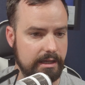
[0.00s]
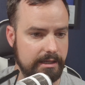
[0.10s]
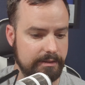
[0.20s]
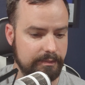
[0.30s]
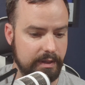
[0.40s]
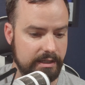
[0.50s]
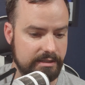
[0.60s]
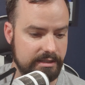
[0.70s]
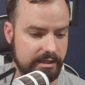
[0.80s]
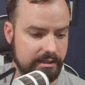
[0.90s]

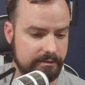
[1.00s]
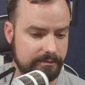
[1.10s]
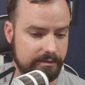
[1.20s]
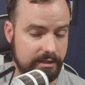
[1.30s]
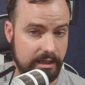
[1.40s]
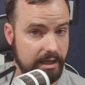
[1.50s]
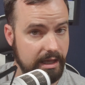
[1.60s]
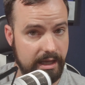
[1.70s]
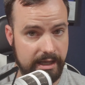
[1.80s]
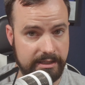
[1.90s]
But
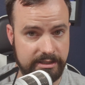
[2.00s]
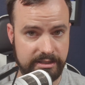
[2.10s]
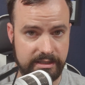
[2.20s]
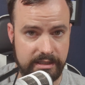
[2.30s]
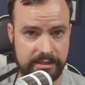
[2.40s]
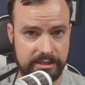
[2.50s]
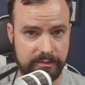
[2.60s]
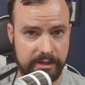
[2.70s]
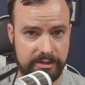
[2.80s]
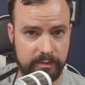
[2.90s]
it's just in a
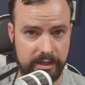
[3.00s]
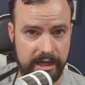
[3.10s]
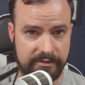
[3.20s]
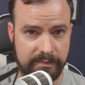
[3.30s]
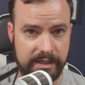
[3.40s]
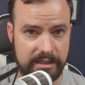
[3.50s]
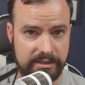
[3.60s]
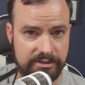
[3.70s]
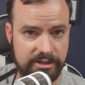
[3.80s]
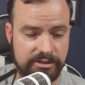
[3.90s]
situation where I have to make a
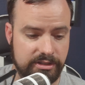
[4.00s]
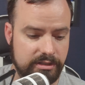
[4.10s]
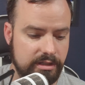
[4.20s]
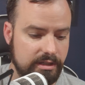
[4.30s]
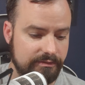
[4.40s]
decision